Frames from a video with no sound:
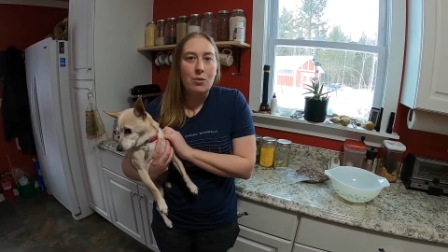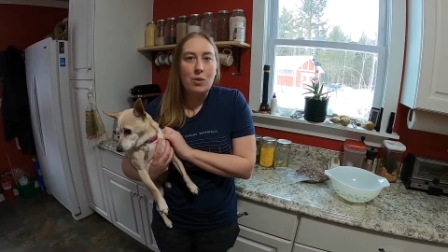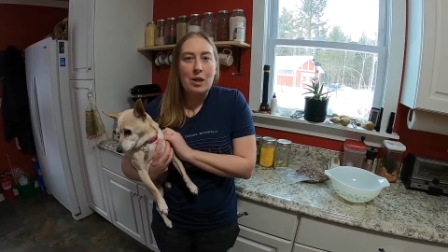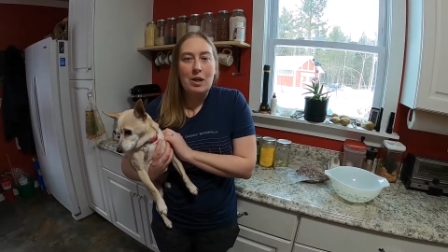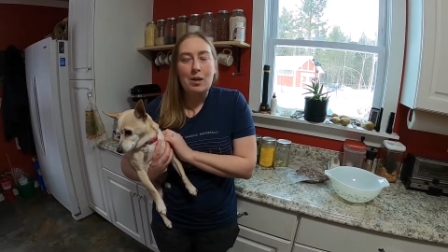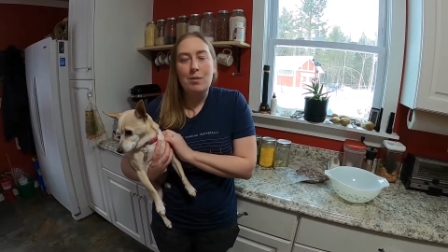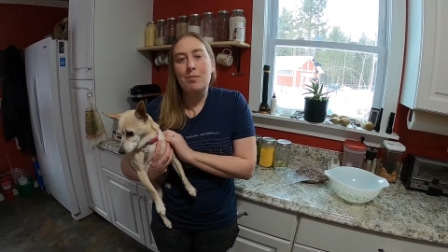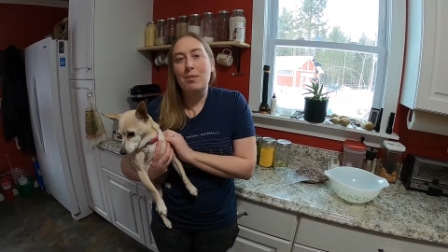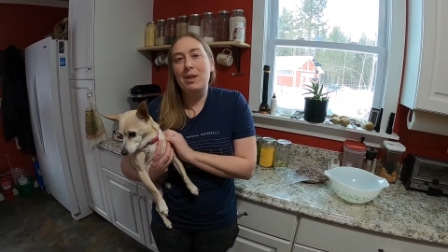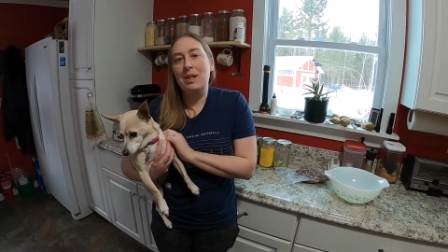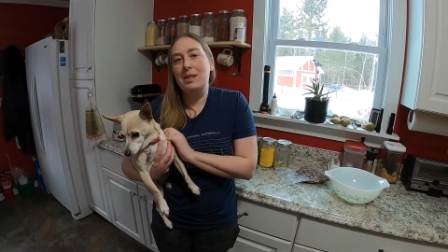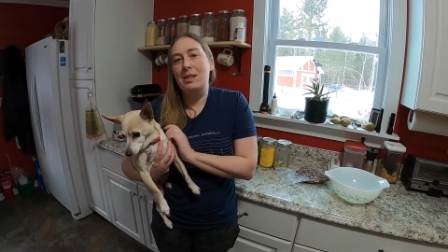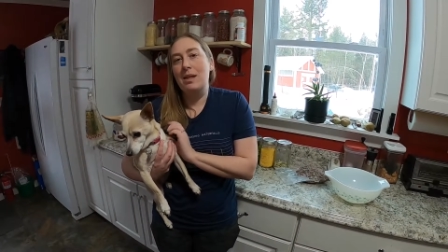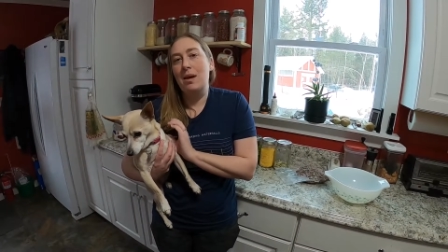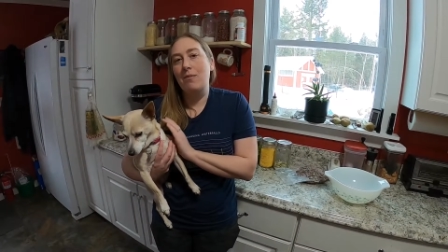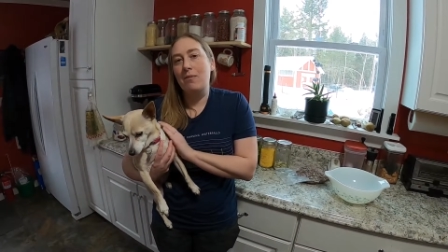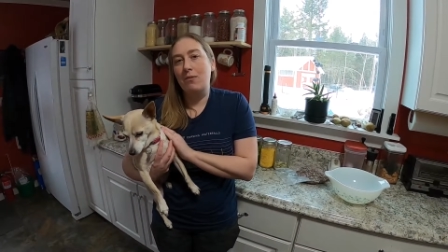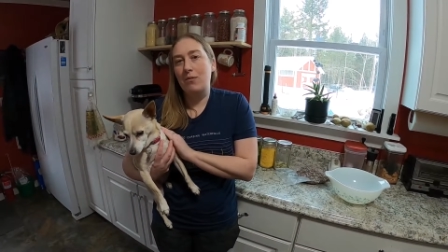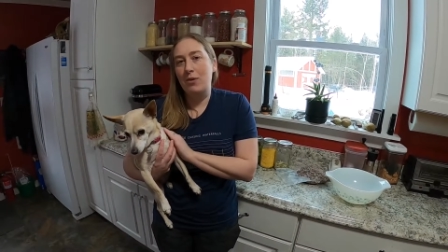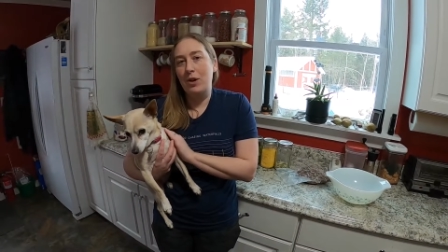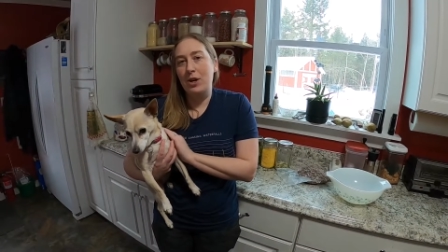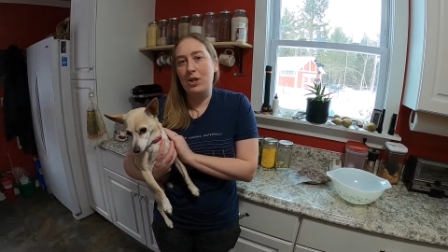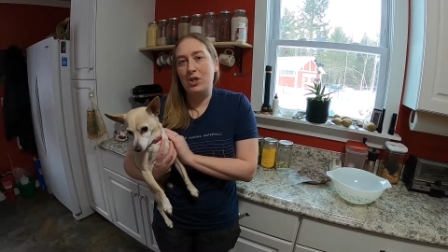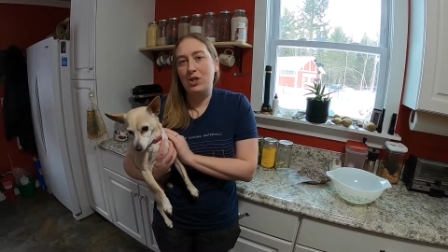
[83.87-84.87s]
we can mix
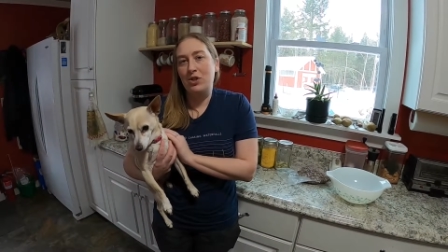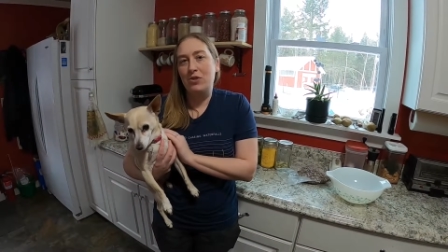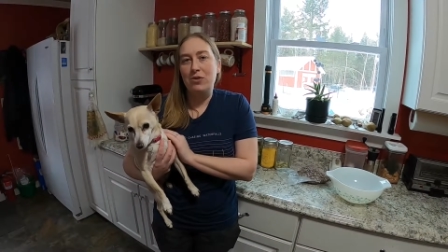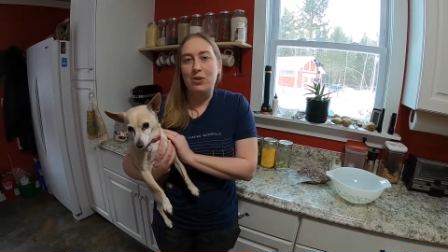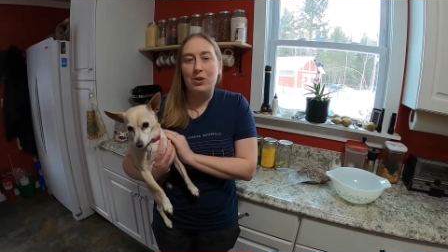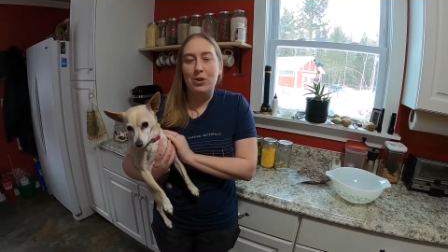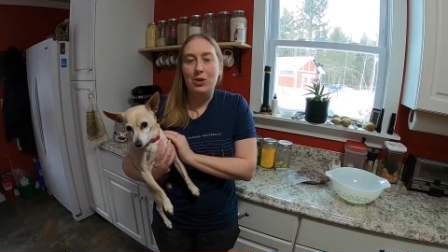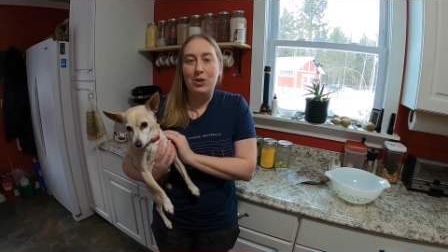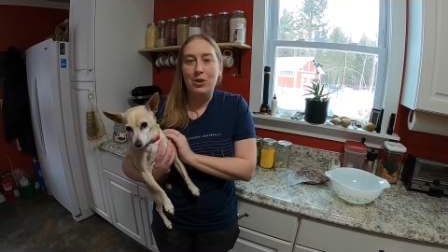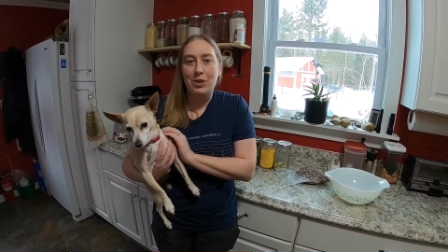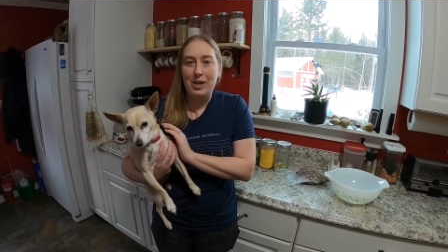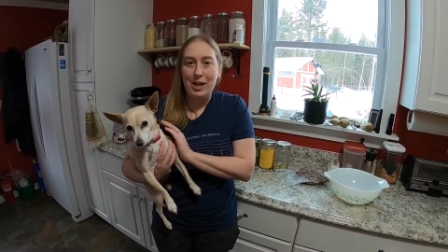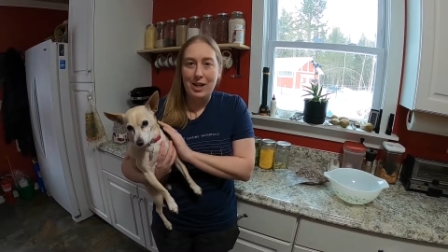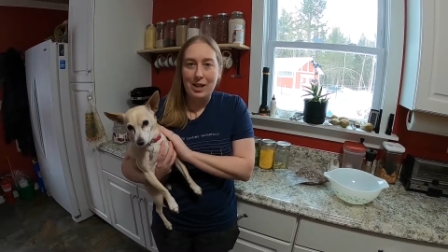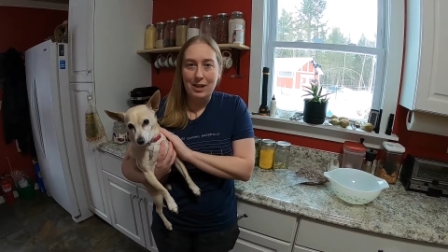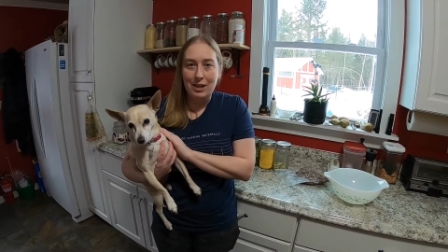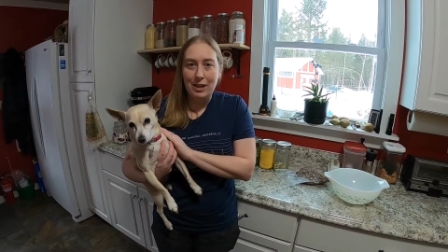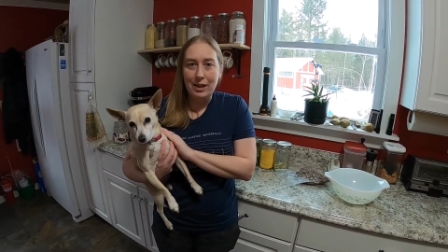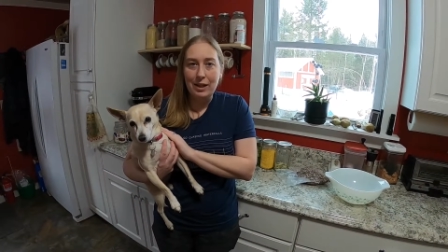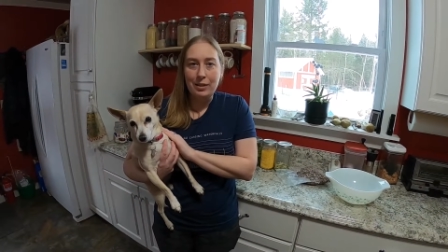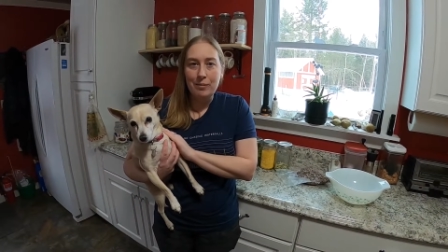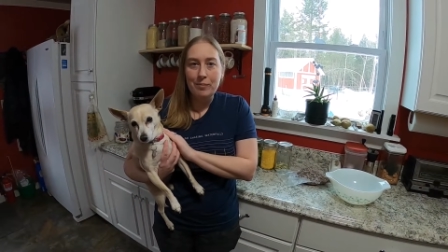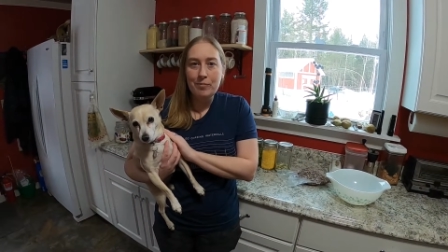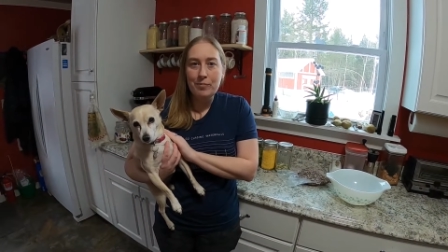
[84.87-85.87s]
up fresh for her
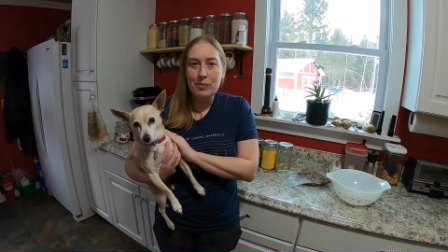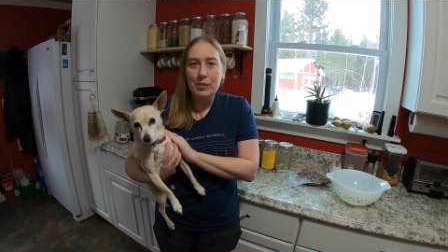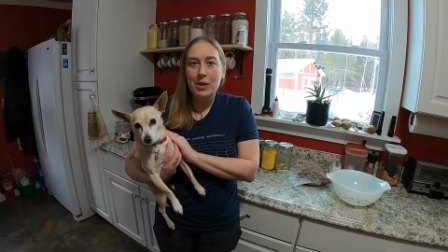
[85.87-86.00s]
daily.